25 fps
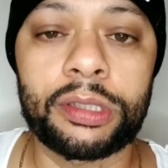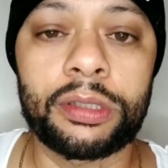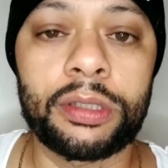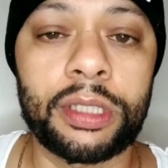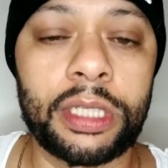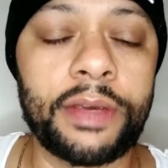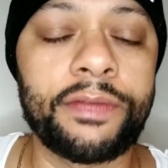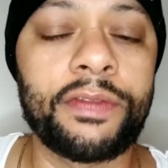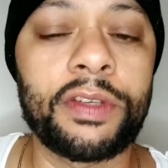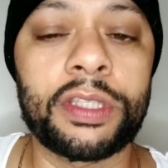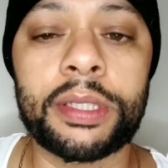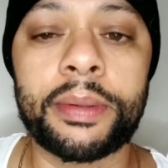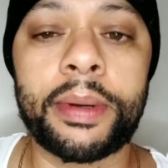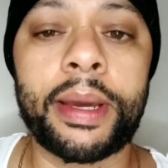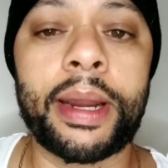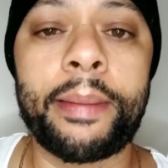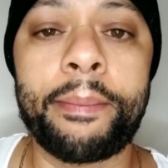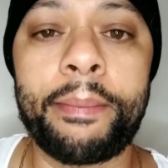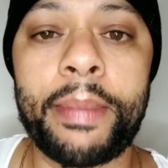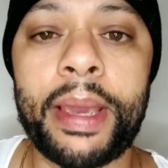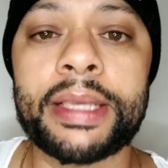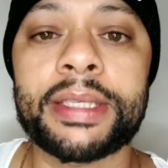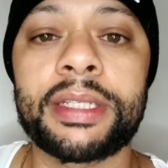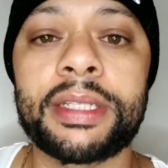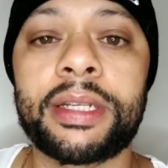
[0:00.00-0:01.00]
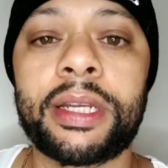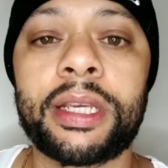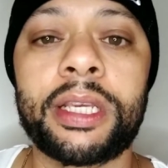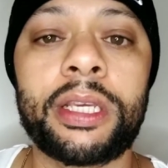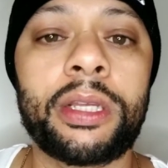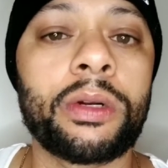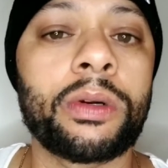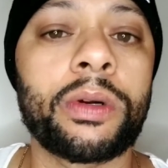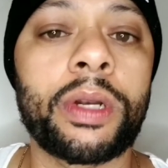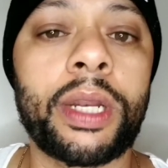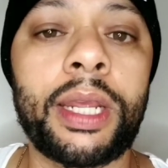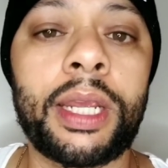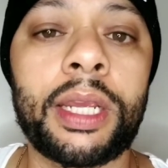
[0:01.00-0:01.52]
give you some kind of message that you
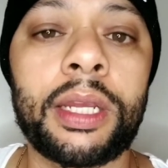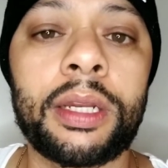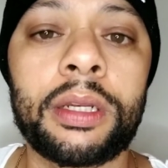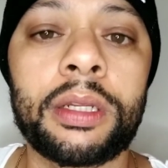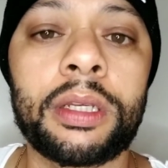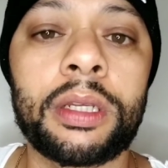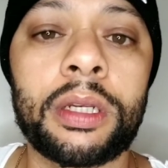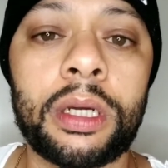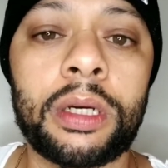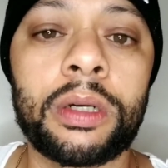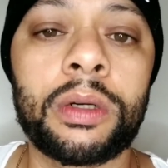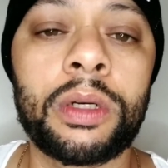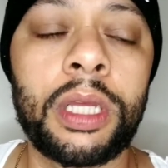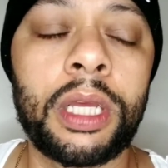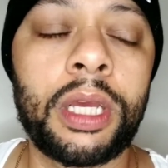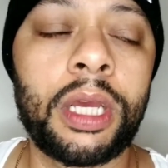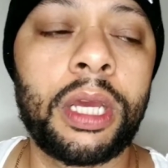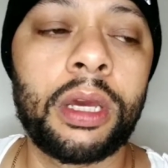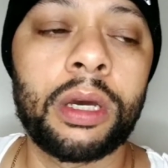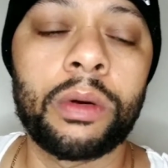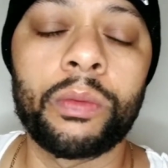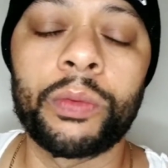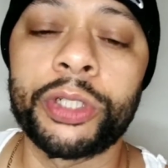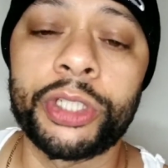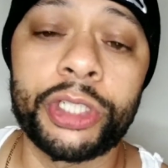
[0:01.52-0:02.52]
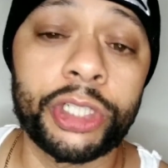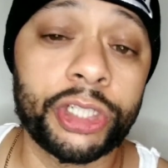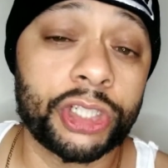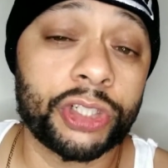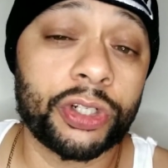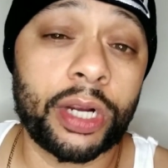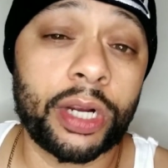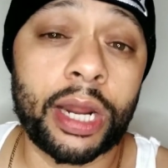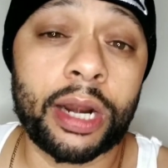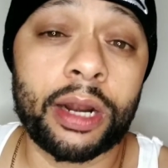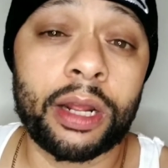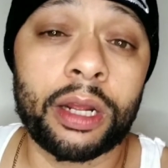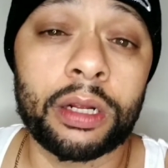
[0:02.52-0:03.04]
don't need, you know, when you just
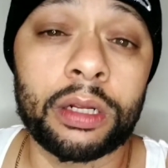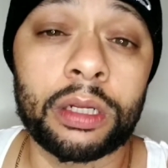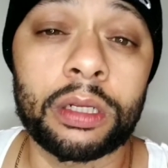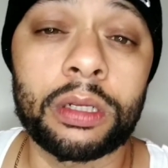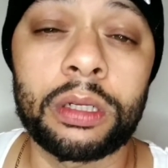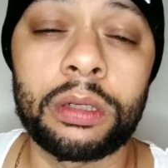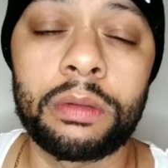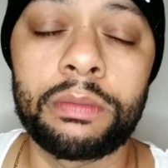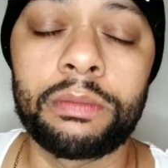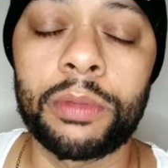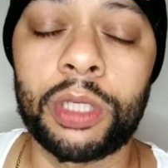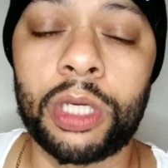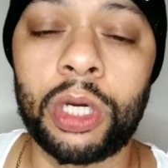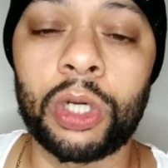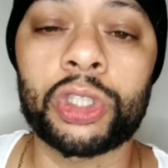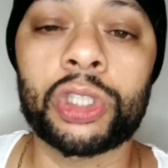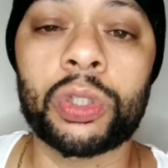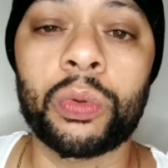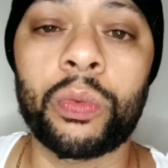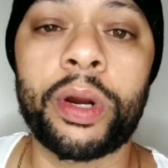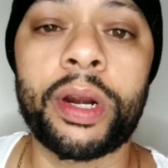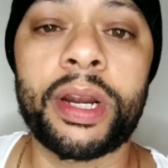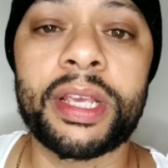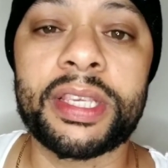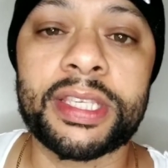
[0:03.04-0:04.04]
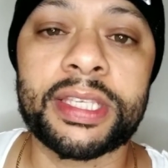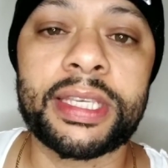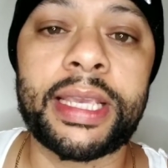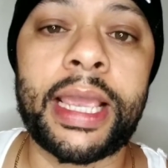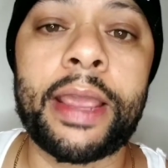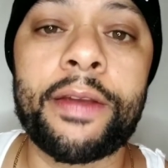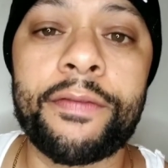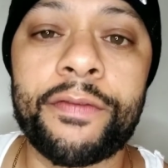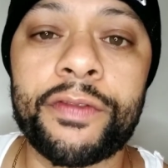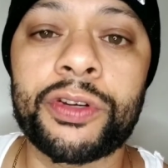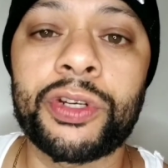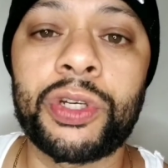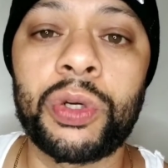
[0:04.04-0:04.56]
gotta go somewhere and
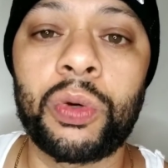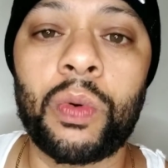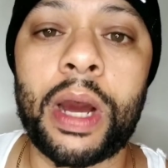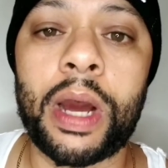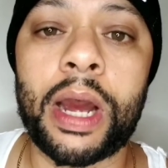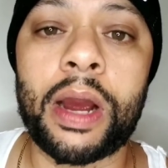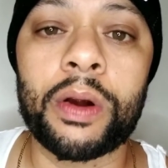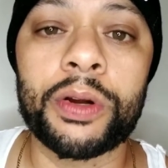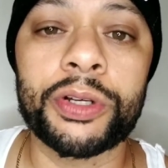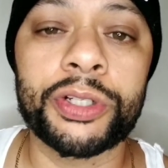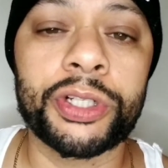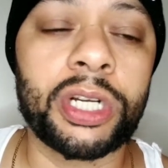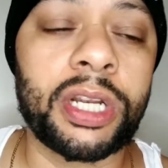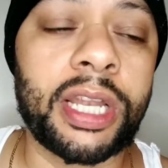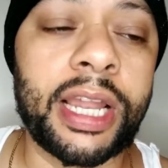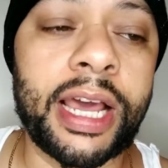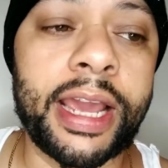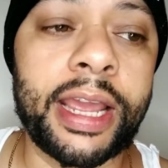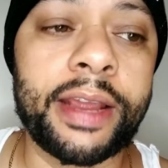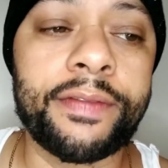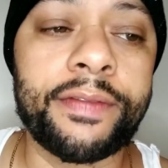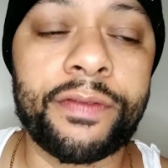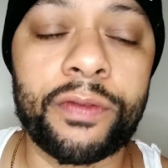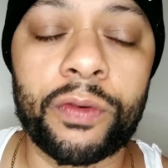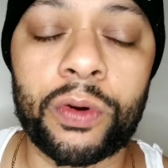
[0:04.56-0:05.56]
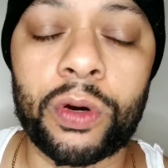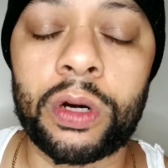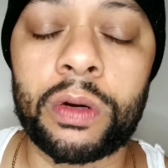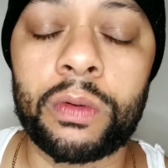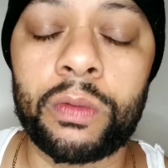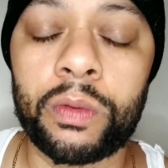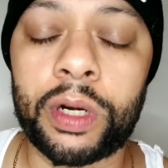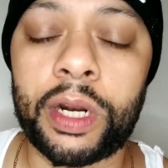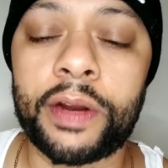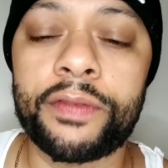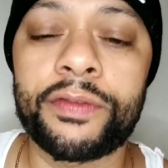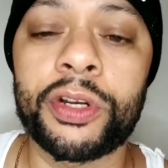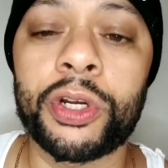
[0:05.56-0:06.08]
escape for 2 hours of your life or
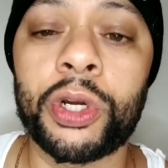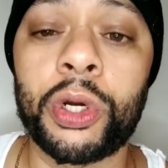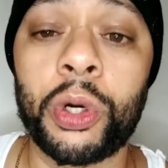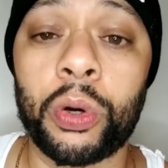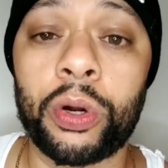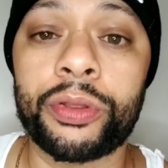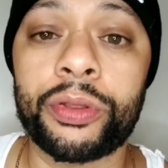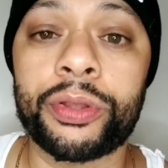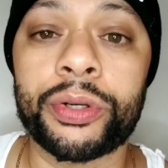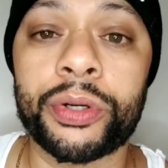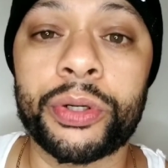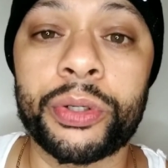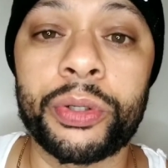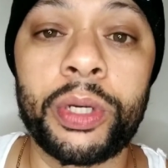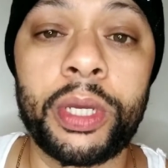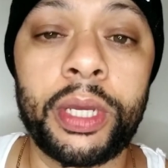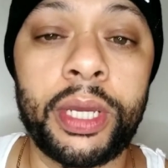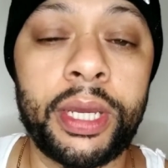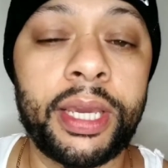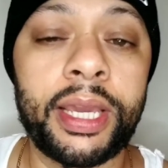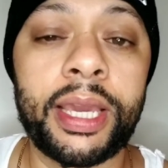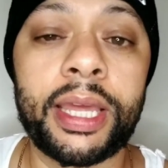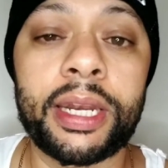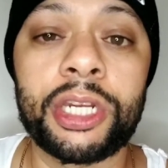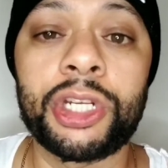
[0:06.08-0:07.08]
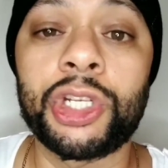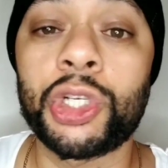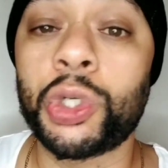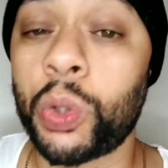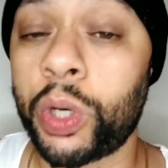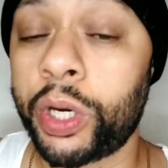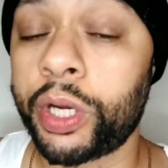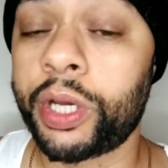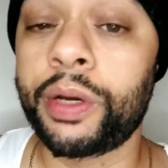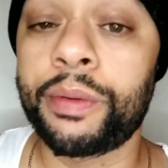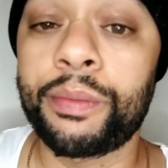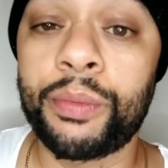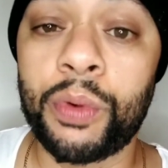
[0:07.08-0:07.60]
whatever you're going through and enjoy
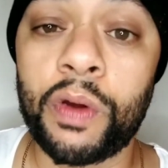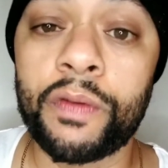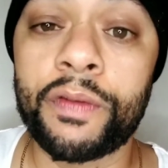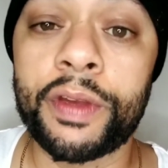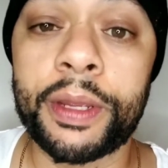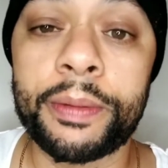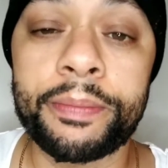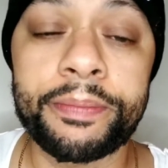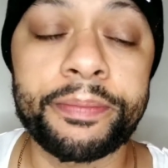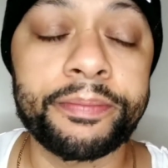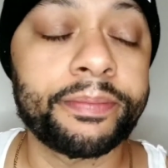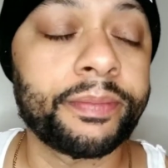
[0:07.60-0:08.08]
a good movie.